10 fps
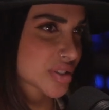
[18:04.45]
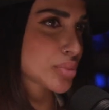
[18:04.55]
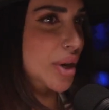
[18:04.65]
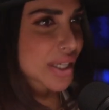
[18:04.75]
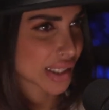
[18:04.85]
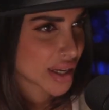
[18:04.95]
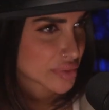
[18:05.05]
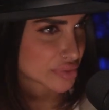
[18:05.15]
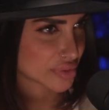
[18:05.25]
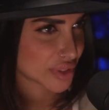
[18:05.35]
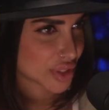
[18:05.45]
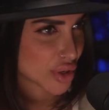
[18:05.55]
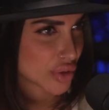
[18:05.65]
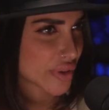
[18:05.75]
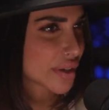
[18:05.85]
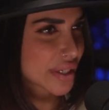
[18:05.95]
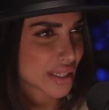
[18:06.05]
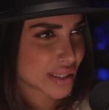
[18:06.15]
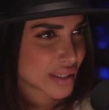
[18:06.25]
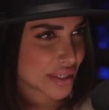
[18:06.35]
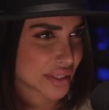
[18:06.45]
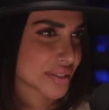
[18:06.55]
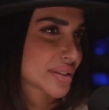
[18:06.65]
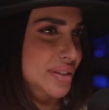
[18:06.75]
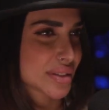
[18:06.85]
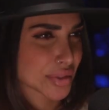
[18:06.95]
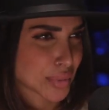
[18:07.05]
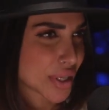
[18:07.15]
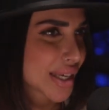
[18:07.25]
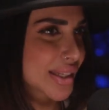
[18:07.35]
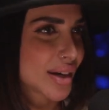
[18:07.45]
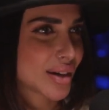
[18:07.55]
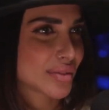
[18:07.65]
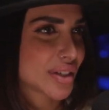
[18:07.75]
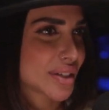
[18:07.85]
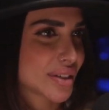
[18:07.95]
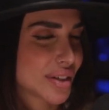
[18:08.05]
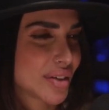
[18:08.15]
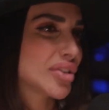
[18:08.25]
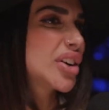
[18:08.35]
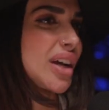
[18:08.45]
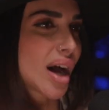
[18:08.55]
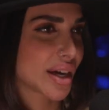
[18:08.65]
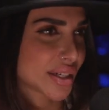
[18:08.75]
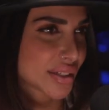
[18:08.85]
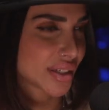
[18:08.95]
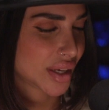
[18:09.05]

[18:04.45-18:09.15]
spreading love, very innocent, spreading love and very kind.